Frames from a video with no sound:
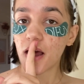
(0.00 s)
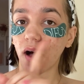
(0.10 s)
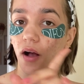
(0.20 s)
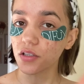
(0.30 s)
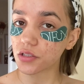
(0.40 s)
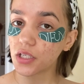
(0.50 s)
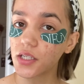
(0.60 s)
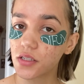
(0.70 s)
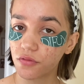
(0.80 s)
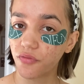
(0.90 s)
I also
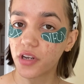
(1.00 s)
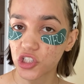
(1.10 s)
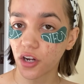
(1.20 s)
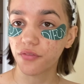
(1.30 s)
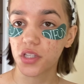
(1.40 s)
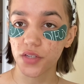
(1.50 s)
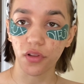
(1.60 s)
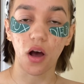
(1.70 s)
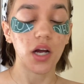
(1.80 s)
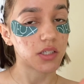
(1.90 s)
needed to finish off this
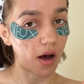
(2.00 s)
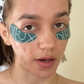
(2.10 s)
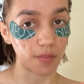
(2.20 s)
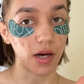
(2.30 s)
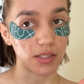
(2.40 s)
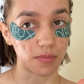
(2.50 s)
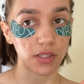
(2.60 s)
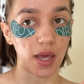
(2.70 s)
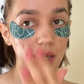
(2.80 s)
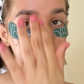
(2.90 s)
vlog talking about some
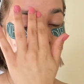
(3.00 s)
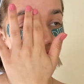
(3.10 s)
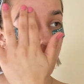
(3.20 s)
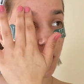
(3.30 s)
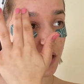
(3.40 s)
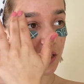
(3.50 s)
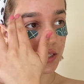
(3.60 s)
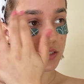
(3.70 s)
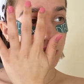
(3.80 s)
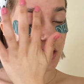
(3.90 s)
skincare
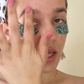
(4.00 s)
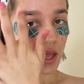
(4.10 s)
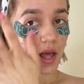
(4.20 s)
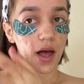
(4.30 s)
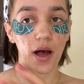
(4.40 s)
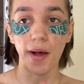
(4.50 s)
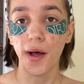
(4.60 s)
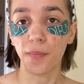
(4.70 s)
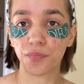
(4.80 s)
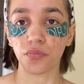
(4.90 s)
because
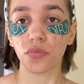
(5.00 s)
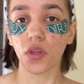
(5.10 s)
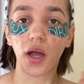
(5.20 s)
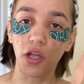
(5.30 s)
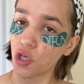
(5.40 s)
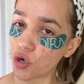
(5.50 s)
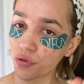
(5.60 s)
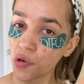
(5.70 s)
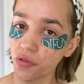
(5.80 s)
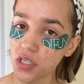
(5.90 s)
um, you
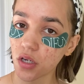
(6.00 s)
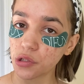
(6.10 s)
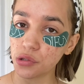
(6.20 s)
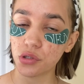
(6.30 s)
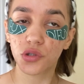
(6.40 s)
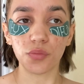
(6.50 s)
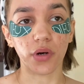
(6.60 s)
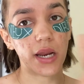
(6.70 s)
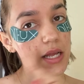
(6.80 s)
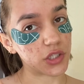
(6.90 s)
don't know this on YouTube,
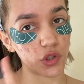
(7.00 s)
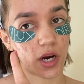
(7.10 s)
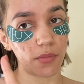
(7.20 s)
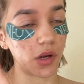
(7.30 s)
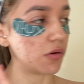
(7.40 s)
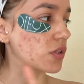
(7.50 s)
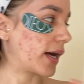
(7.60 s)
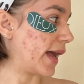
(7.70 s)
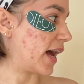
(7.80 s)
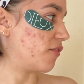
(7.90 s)
but Instagram knows
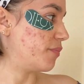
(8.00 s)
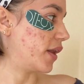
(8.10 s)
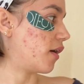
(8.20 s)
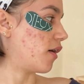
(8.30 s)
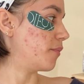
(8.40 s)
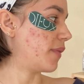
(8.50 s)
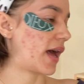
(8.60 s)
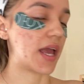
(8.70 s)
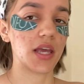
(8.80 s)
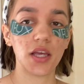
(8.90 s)
I have been on
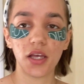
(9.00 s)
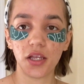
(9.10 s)
my